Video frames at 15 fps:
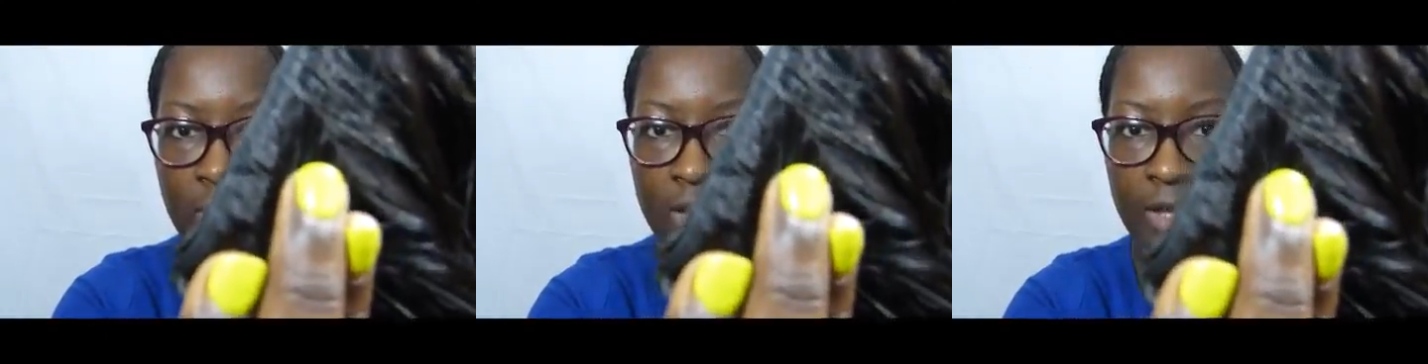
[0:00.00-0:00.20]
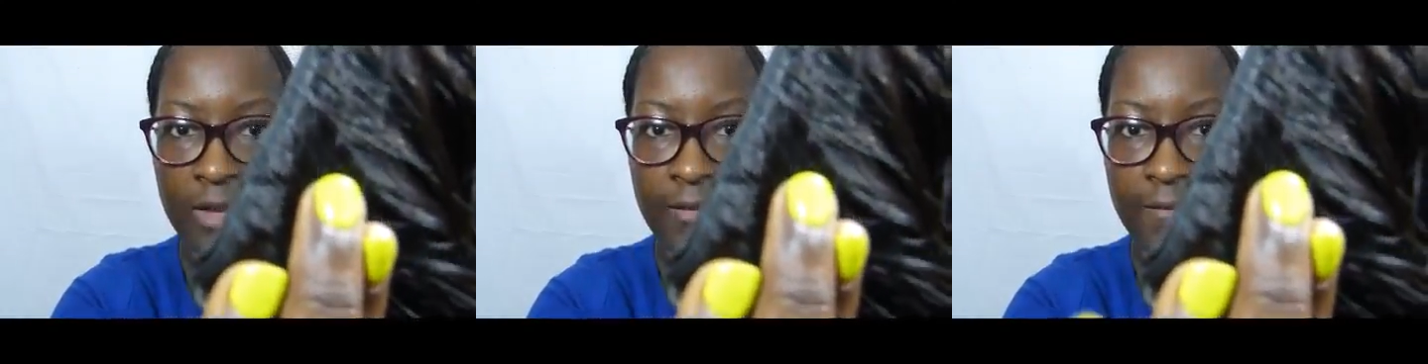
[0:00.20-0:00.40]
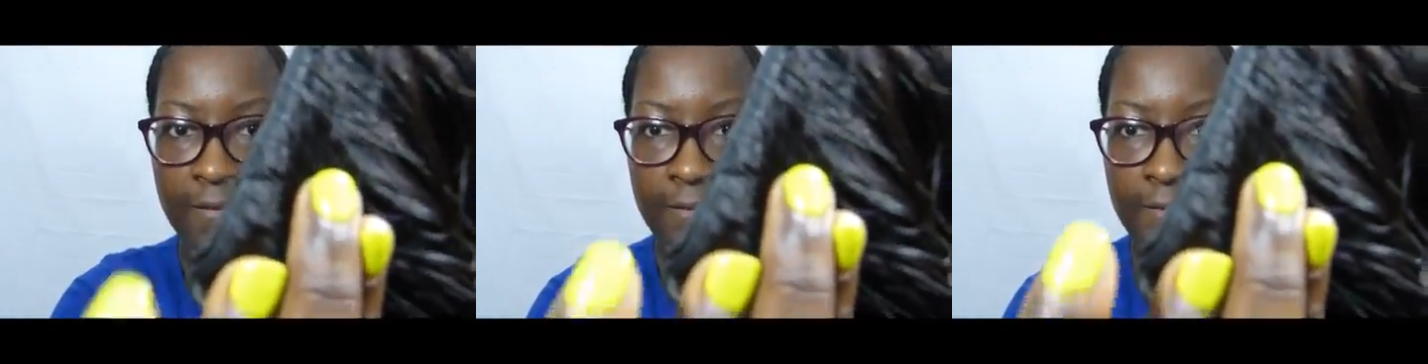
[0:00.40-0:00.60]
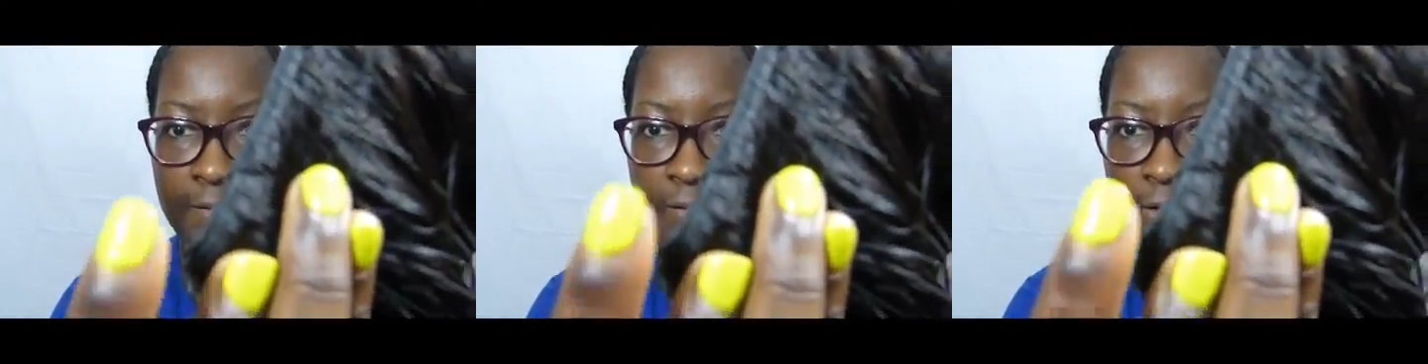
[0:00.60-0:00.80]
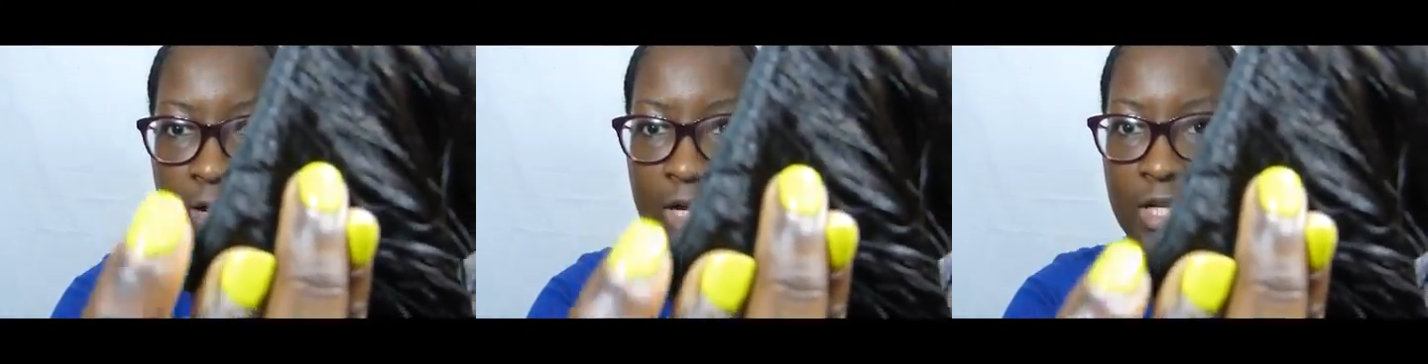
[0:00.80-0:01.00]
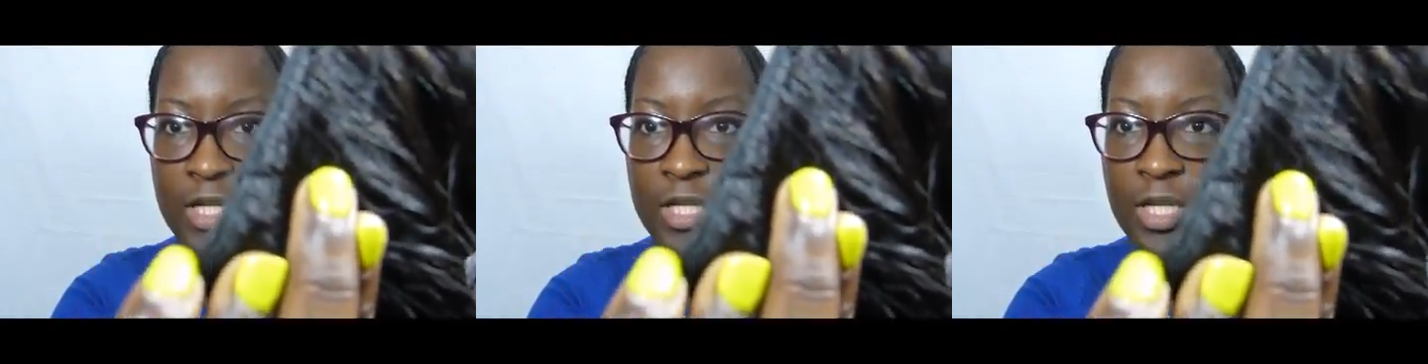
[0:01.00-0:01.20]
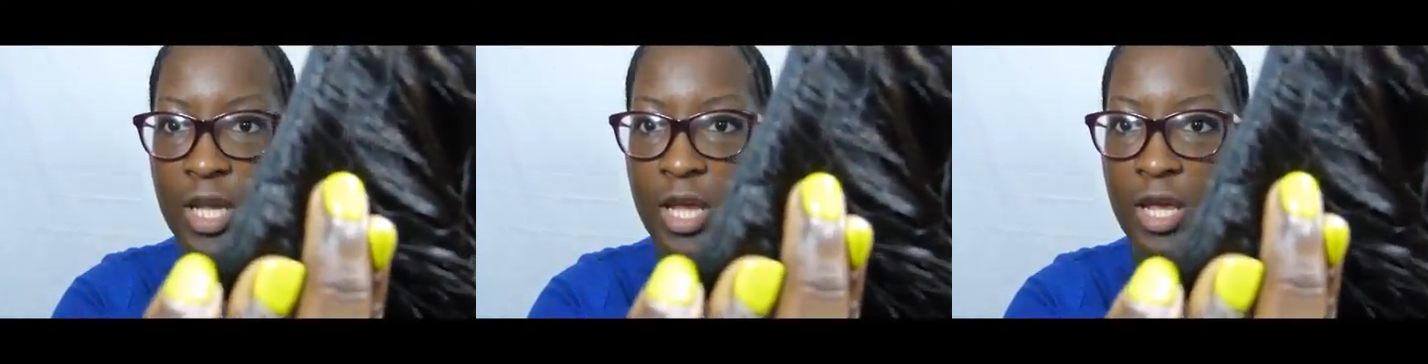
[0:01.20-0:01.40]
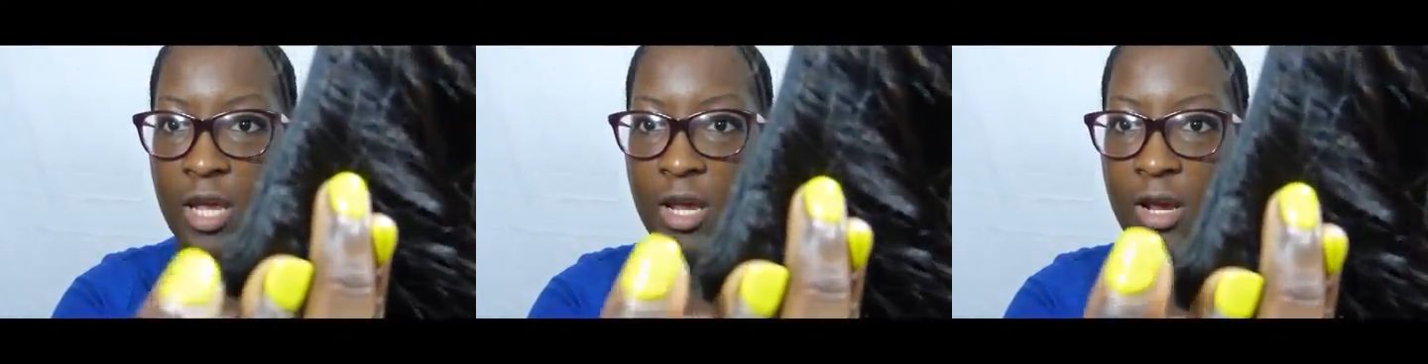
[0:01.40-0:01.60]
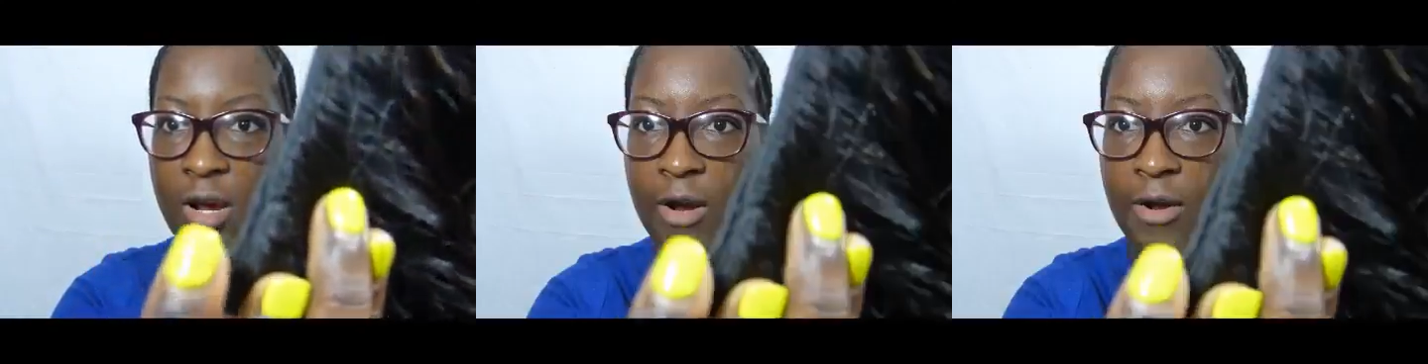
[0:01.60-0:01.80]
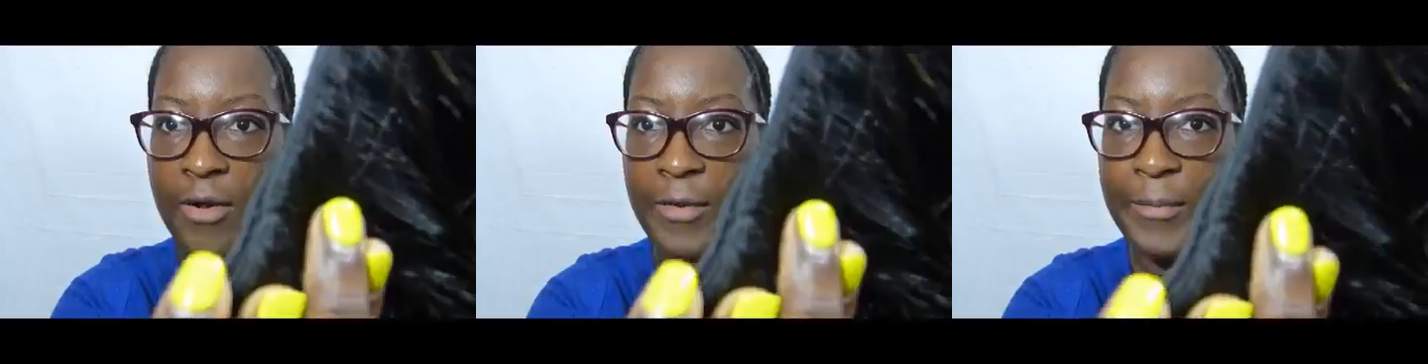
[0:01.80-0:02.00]
in fresh
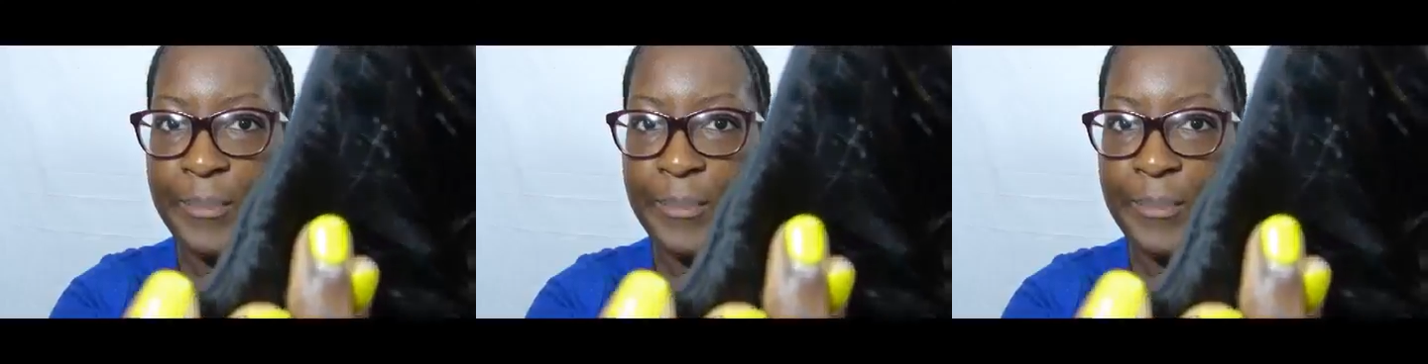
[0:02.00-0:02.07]
hair.